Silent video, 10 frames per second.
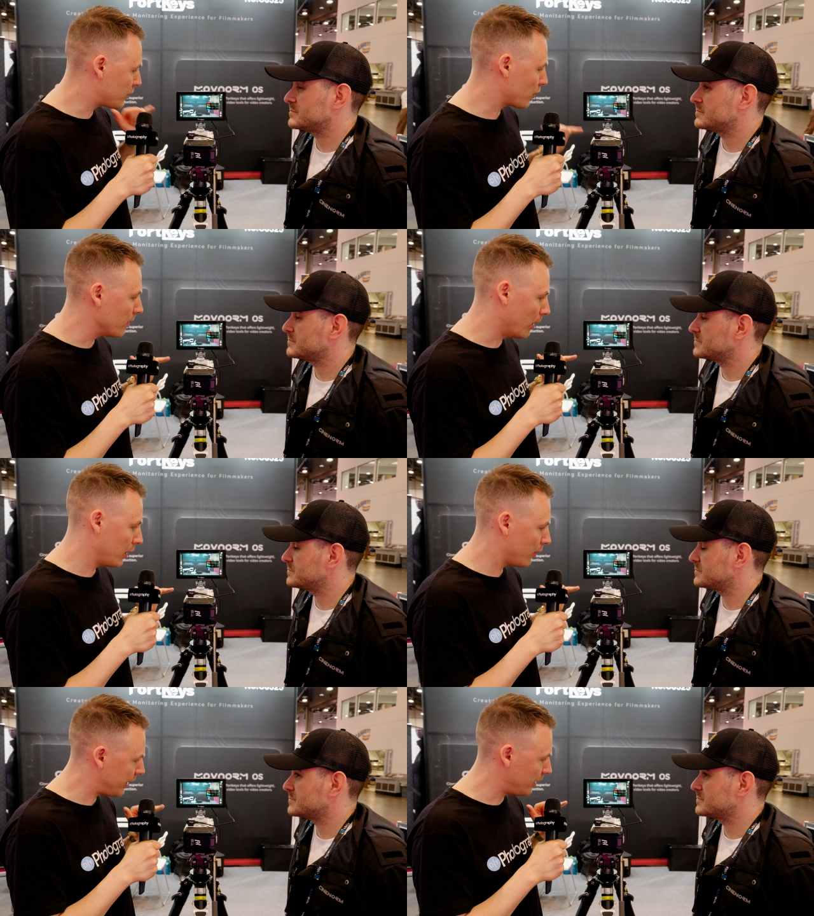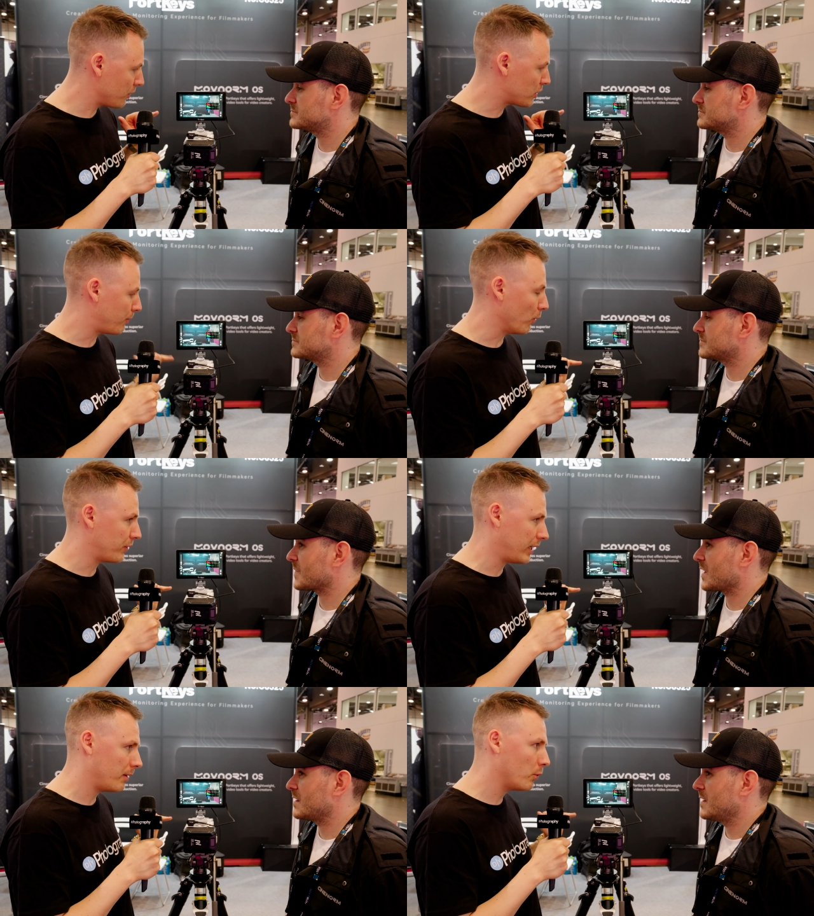Speaker 1: is a Komodo. I know you
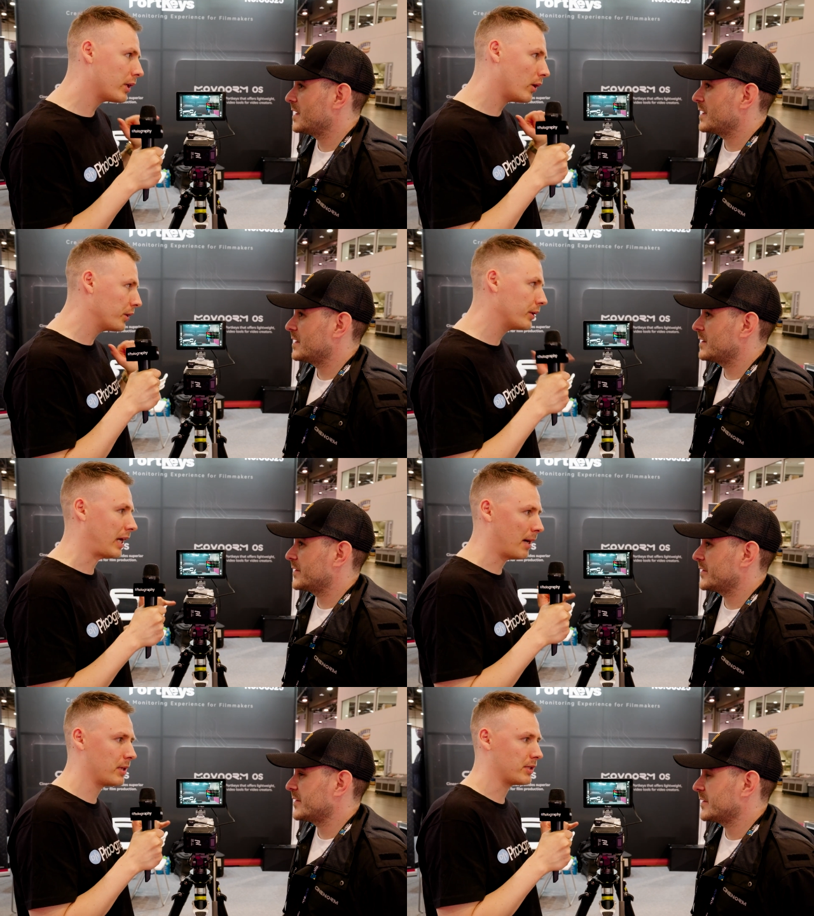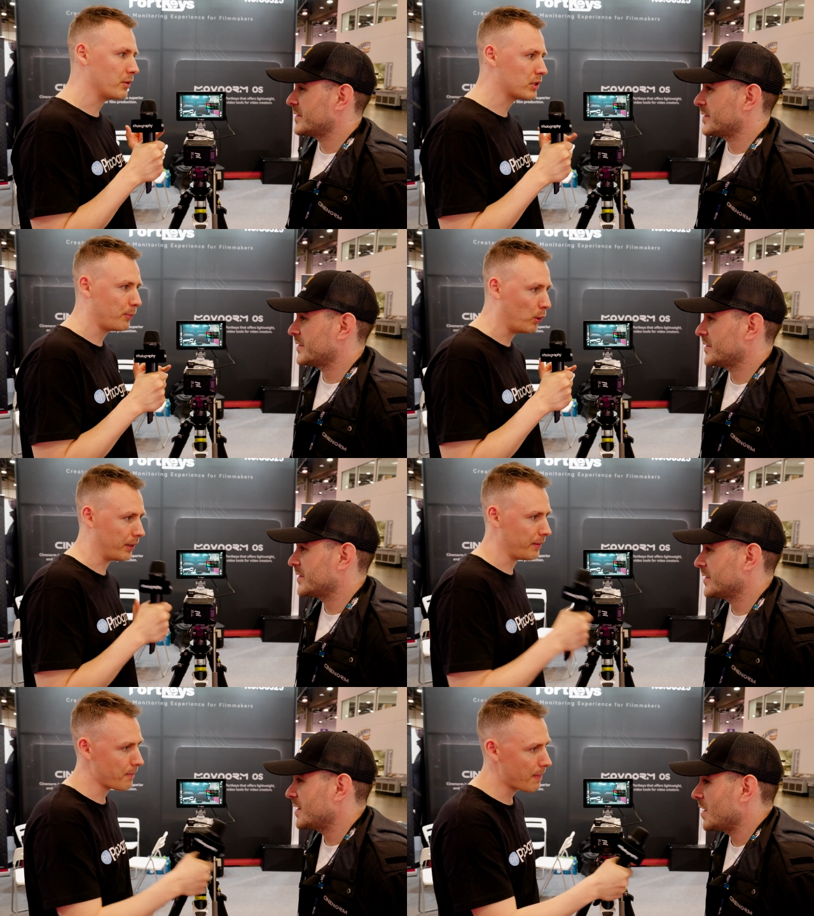support that. What other cameras do you
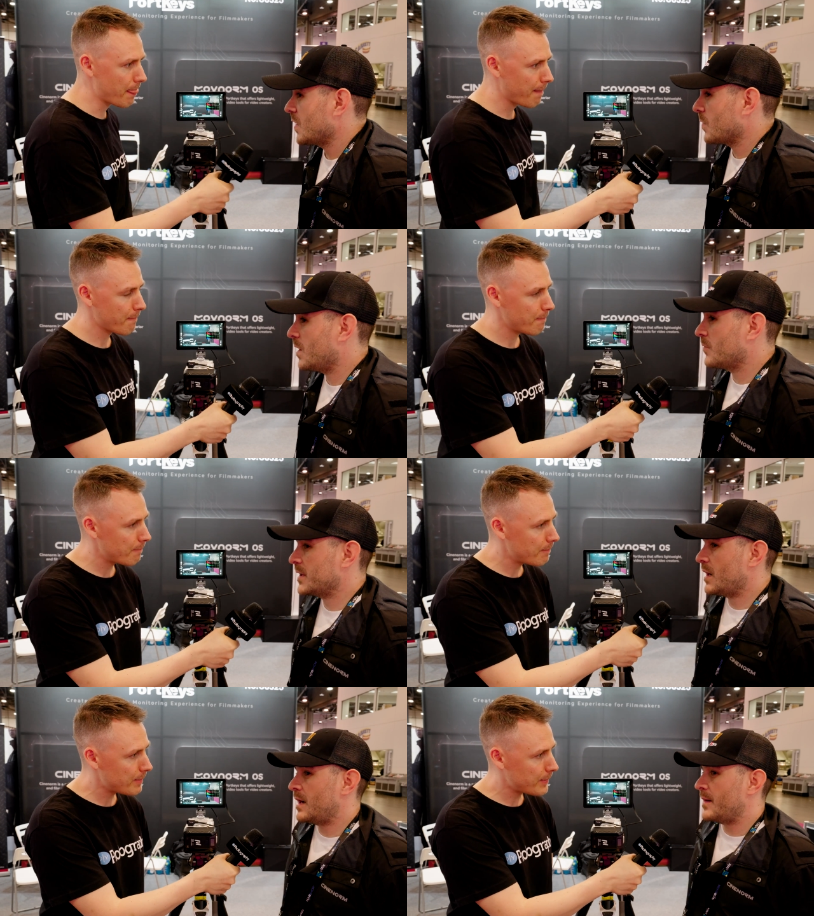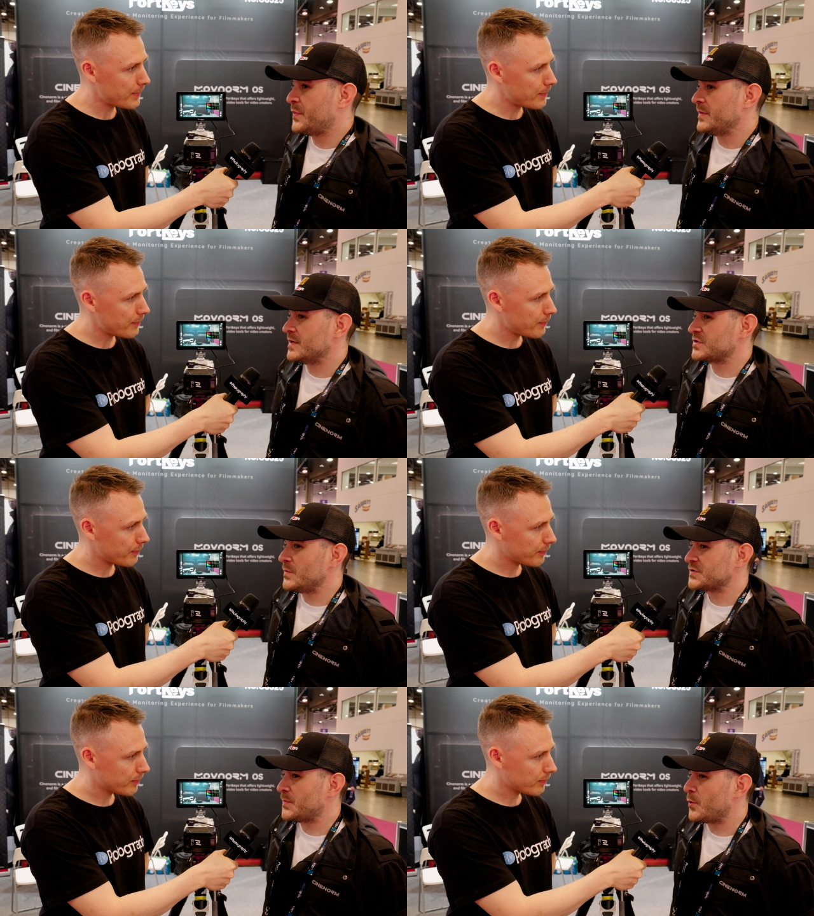support?
Speaker 2: Well, we uh, pretty much
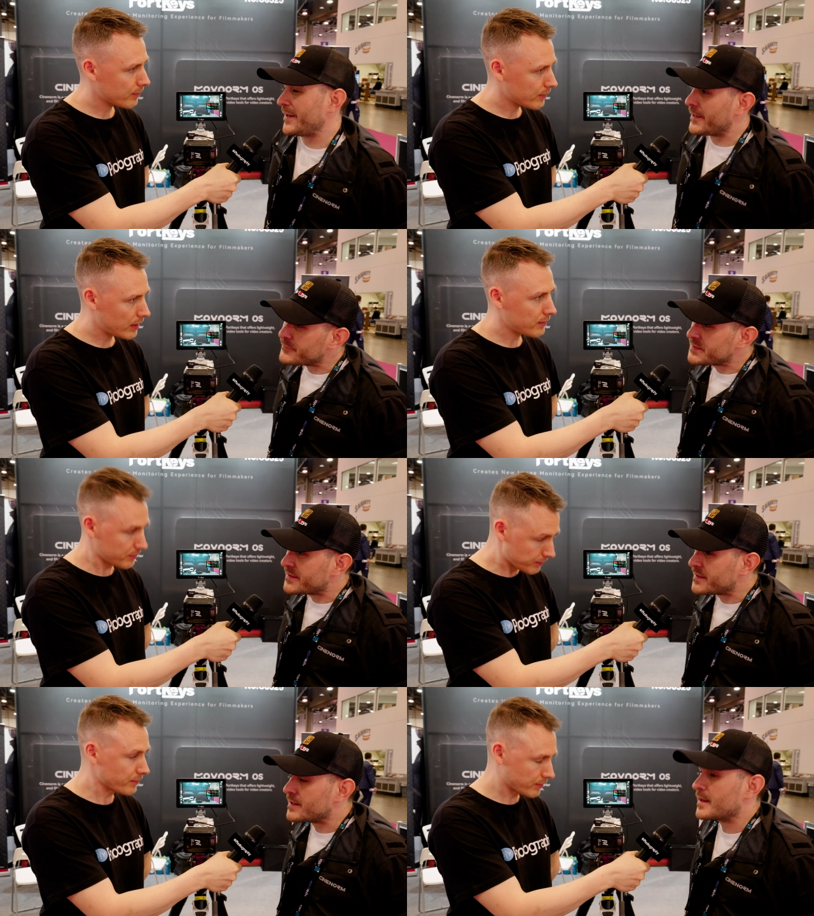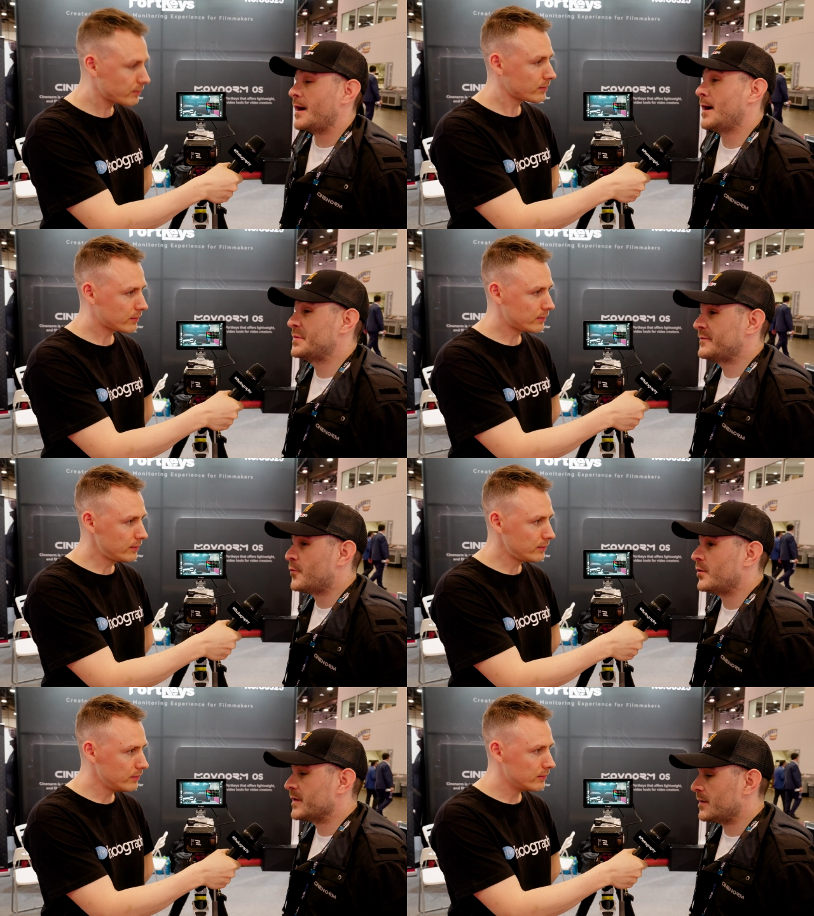almost support everything. Uh,
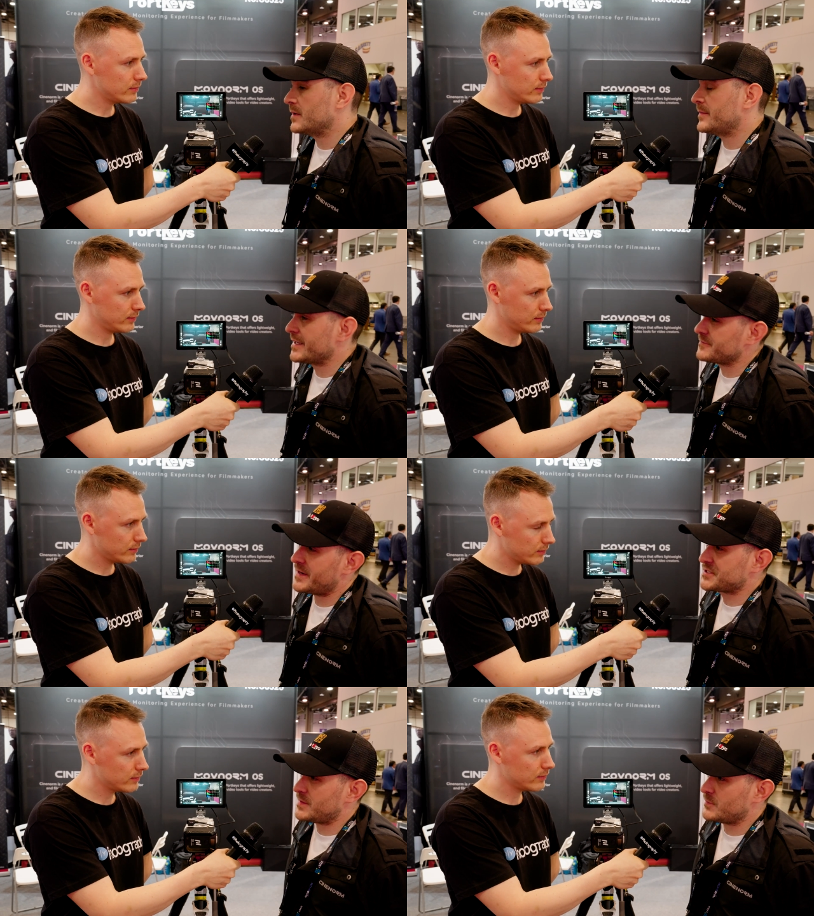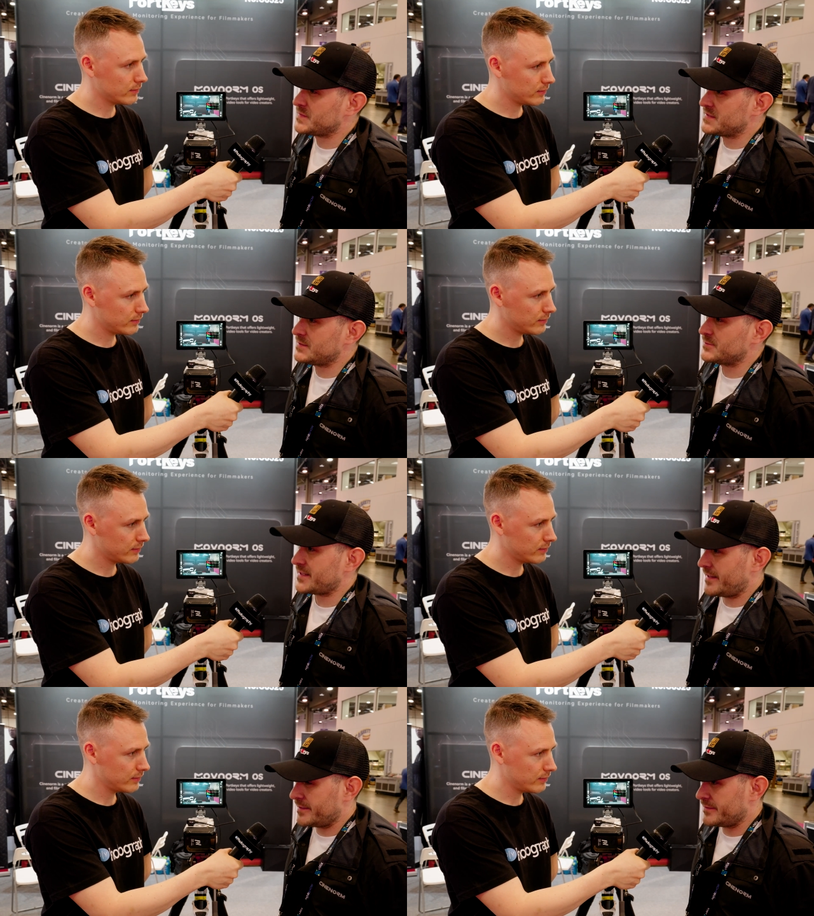before, the only manufacturer that was missing
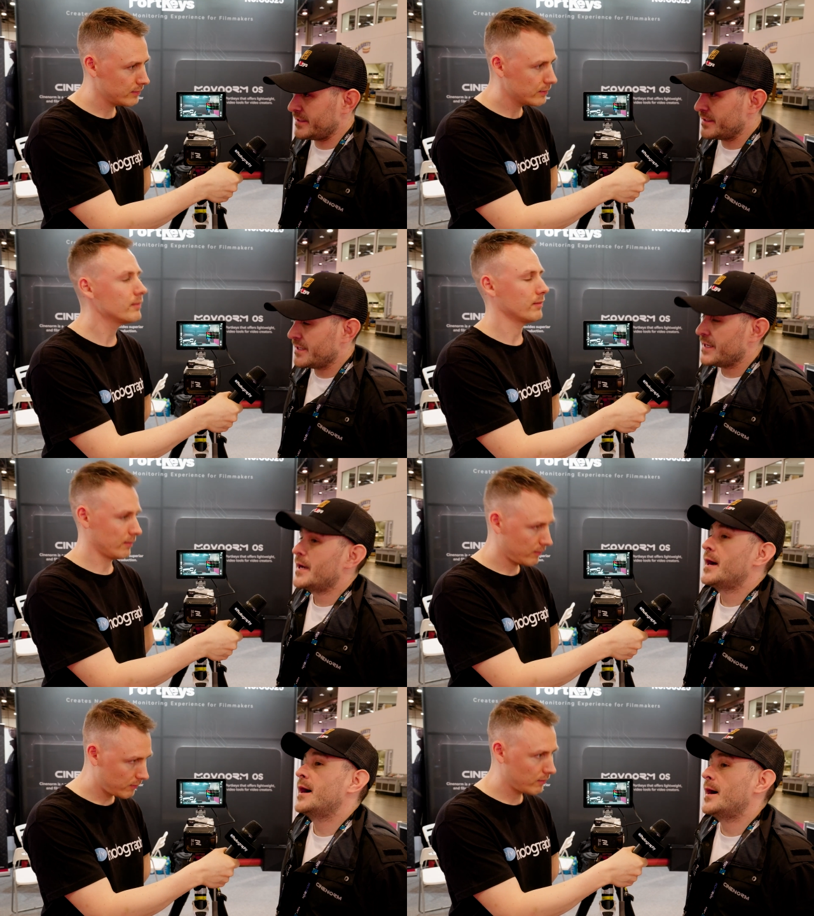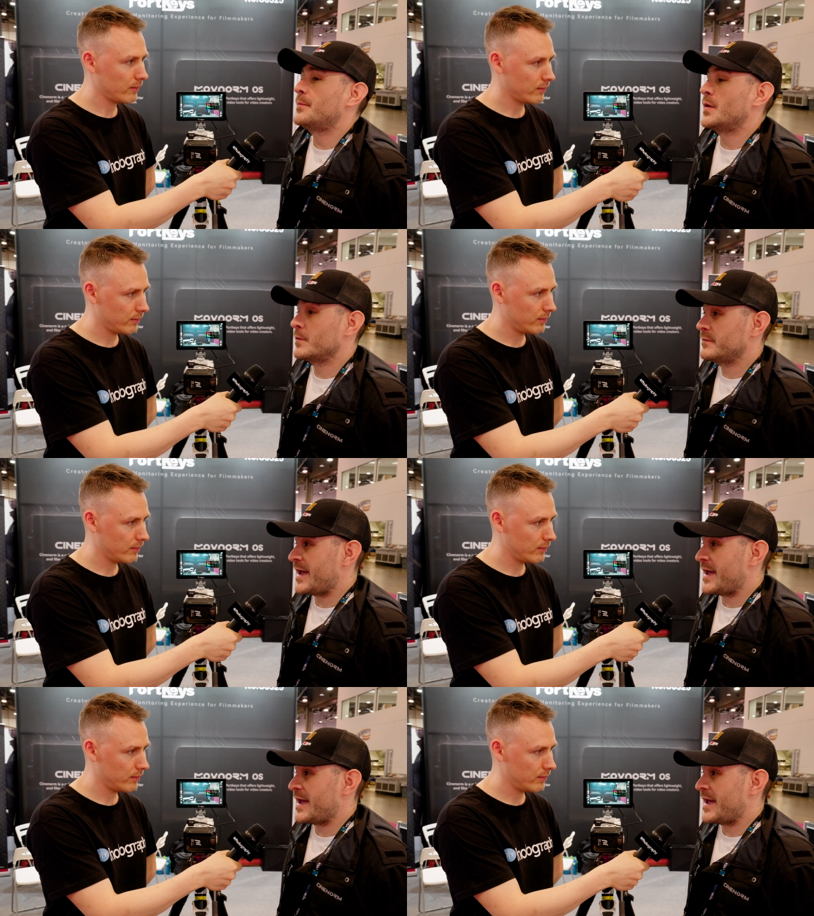was Arri, uh, but we've